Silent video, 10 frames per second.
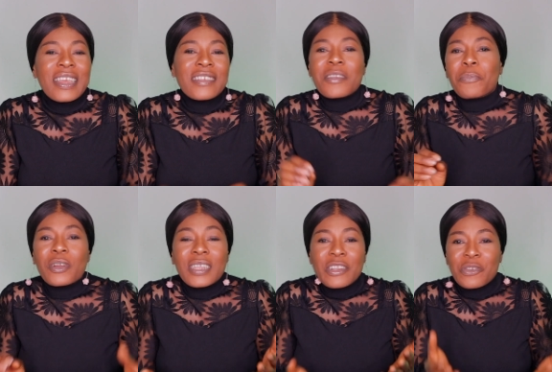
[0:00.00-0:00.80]
It's
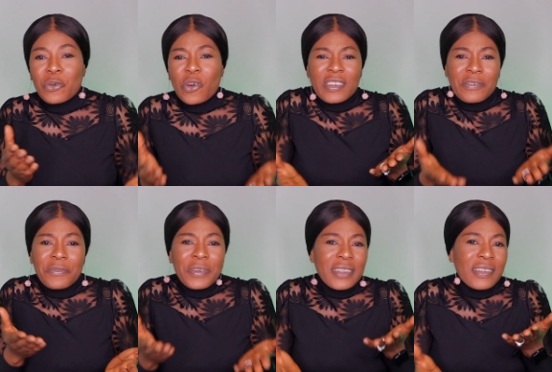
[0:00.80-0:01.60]
important to
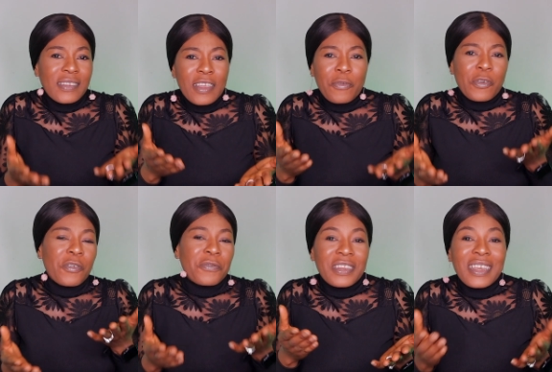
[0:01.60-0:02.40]
cultivate self
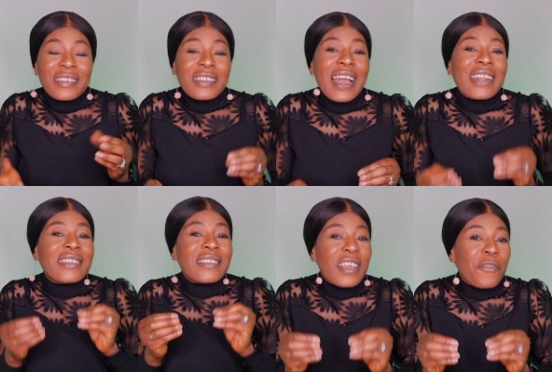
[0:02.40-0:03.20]
confidence and
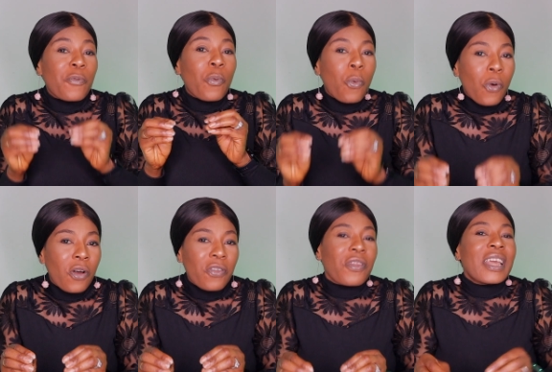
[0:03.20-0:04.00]
self
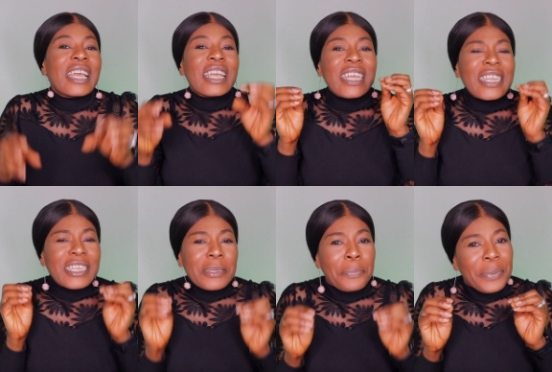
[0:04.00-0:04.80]
worth
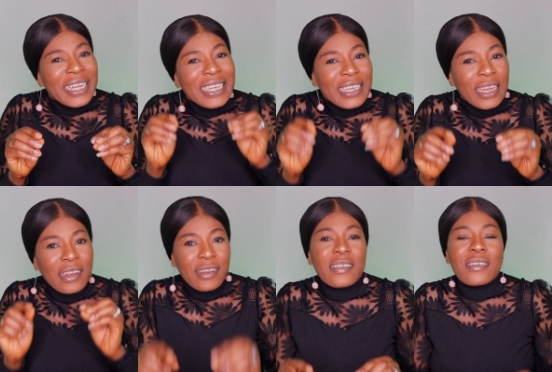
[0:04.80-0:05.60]

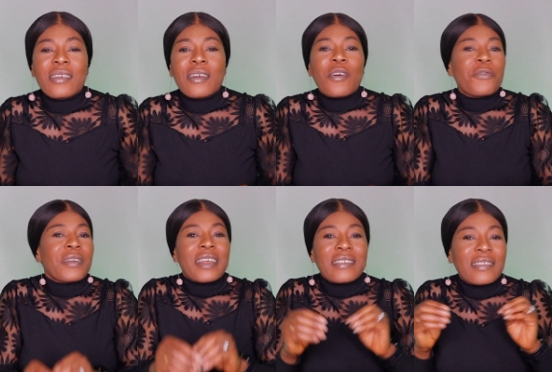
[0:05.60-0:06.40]
independently of
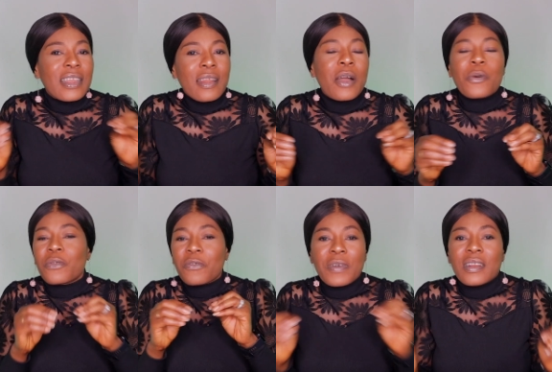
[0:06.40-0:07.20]

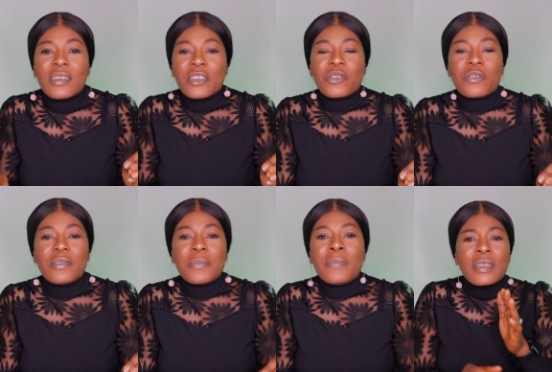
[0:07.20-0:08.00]
external validation.
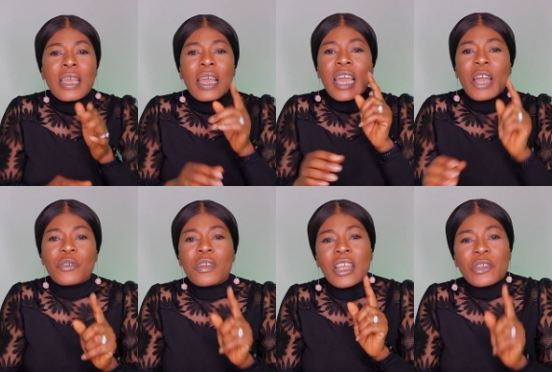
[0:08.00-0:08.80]

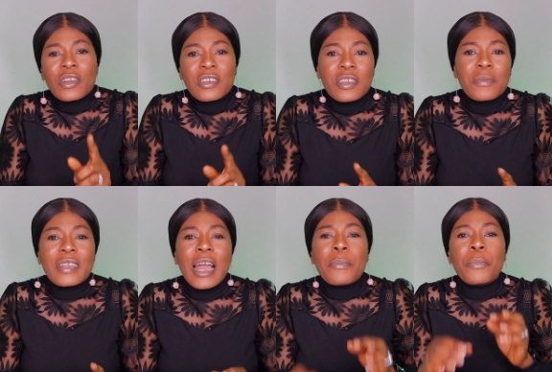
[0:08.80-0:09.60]
Healthy relationships
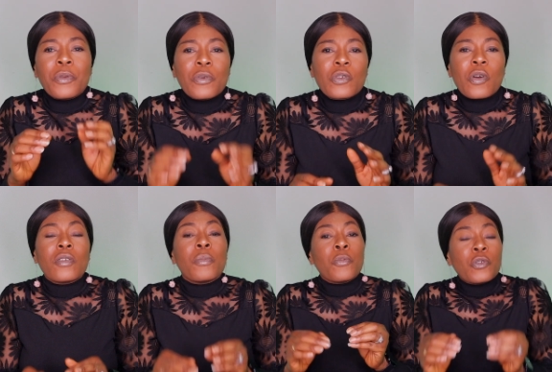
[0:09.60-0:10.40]
are built
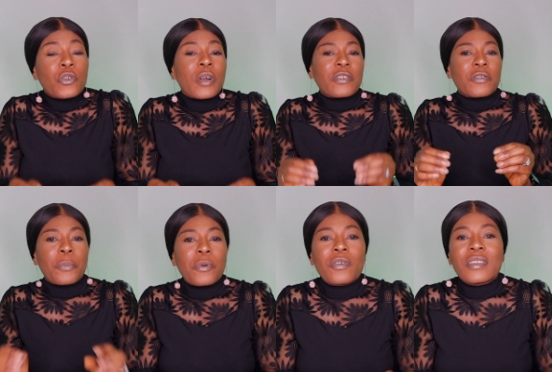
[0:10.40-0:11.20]
on mutual
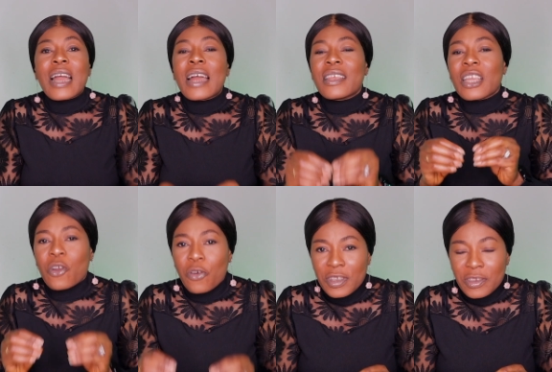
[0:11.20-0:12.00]
support and
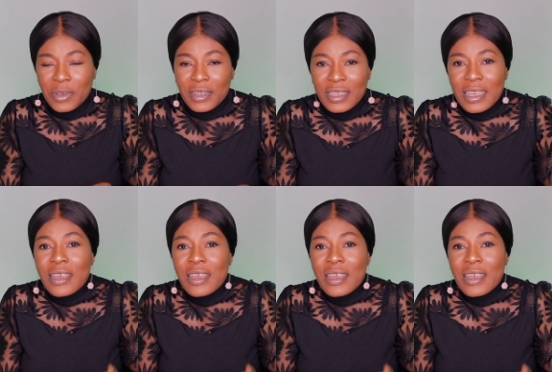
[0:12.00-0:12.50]
encouragement